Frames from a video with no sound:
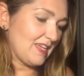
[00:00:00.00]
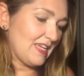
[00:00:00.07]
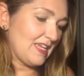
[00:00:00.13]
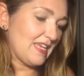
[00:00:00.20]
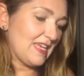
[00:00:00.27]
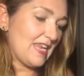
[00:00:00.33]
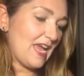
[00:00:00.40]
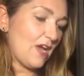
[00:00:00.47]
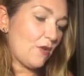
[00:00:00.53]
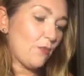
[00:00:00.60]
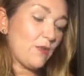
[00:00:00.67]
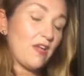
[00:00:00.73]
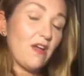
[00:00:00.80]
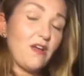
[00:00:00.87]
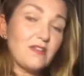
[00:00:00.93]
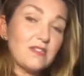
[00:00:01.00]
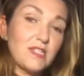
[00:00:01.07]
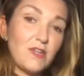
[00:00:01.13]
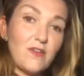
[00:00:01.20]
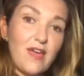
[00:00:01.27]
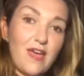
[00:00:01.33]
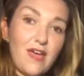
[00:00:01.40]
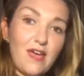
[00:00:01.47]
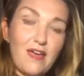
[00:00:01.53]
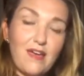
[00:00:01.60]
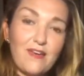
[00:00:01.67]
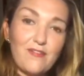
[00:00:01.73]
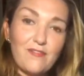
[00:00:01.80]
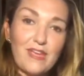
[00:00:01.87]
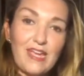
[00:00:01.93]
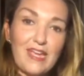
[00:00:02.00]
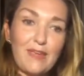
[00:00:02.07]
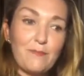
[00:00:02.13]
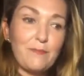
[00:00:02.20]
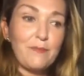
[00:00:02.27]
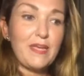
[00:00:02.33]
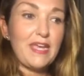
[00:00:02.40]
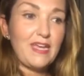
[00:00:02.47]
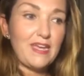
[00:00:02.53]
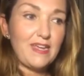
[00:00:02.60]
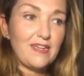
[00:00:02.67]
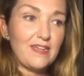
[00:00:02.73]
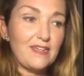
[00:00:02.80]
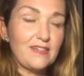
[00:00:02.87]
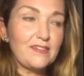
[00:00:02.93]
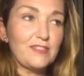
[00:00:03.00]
Now, we also have a big,